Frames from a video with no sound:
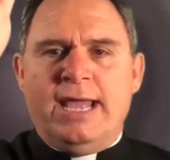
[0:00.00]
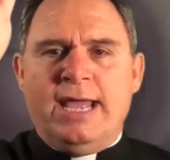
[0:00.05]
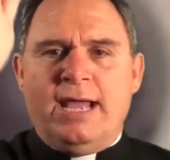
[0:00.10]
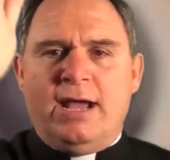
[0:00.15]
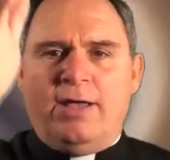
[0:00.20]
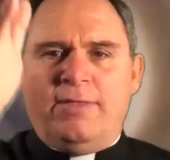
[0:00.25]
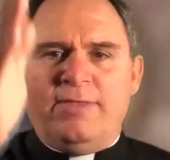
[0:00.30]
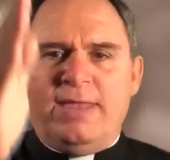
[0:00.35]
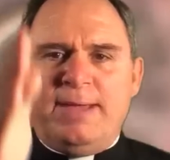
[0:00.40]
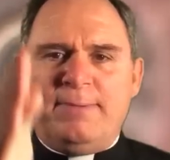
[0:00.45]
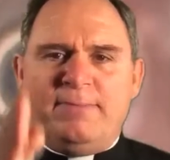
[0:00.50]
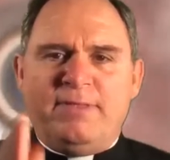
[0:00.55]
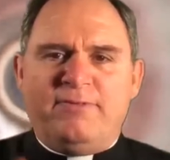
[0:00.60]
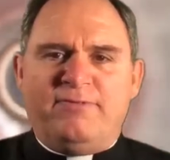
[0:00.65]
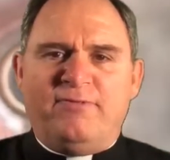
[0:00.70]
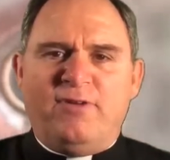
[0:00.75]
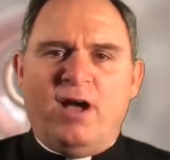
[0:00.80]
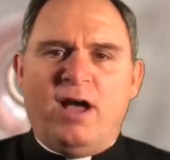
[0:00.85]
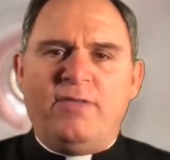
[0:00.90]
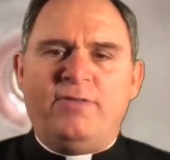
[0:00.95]
In the name of
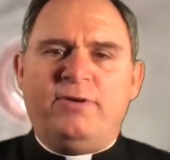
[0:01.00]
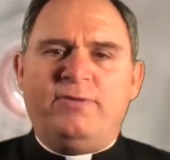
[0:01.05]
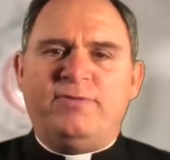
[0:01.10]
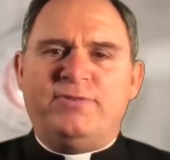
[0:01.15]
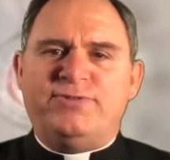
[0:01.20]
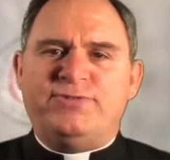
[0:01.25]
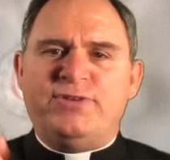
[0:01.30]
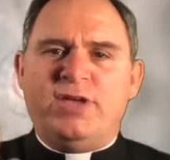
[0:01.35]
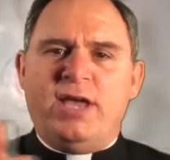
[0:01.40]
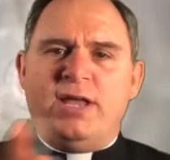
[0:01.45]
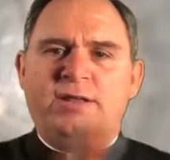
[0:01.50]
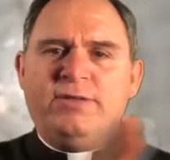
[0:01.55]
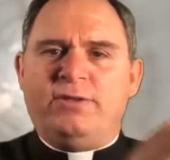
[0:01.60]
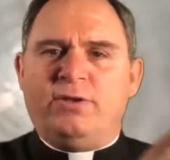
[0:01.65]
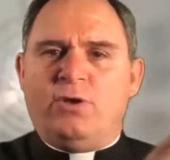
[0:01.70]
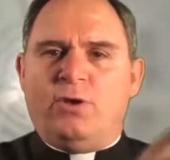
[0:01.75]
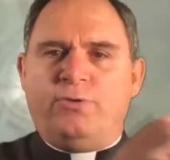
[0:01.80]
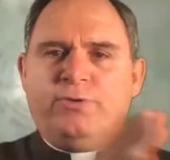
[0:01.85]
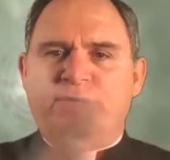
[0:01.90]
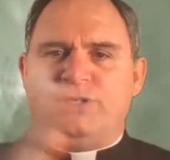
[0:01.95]
the Father, the Son,
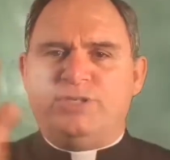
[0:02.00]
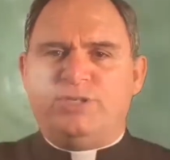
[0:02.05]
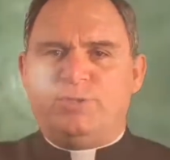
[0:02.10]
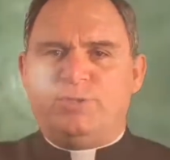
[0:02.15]
the Holy